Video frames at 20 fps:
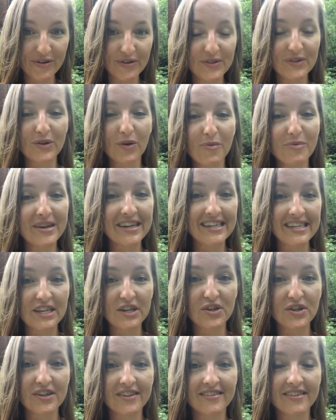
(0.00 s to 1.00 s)
so many
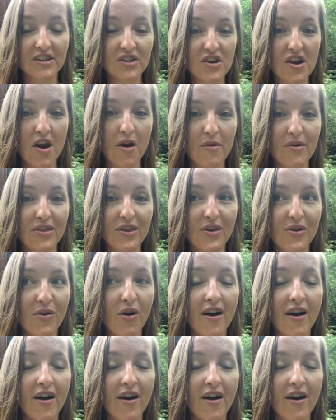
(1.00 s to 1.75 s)
teachings to share with you.